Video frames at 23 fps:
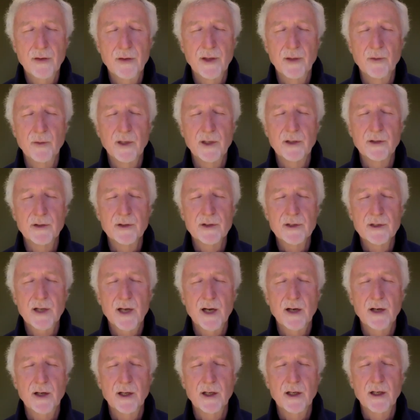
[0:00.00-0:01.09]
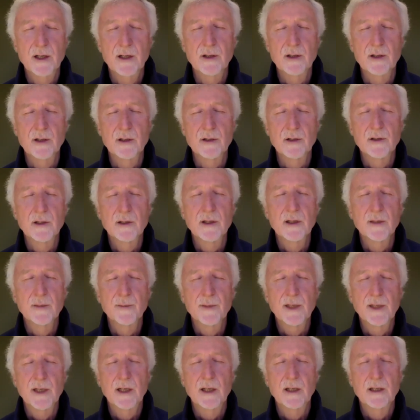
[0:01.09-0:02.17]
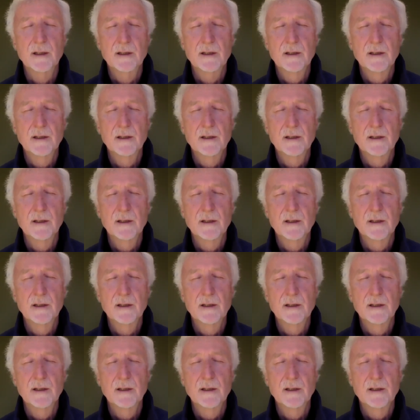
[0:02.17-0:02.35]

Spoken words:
when you started or during the middle.